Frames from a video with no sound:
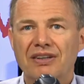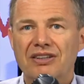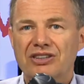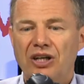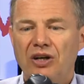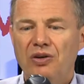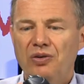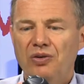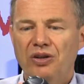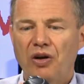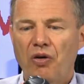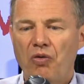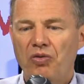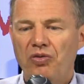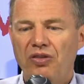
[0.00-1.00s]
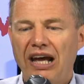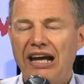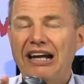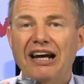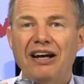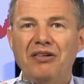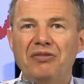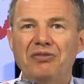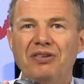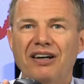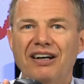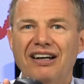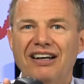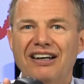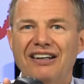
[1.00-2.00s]
So, they have,
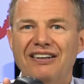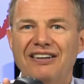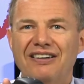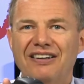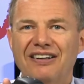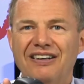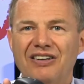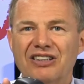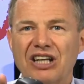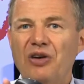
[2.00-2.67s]
it's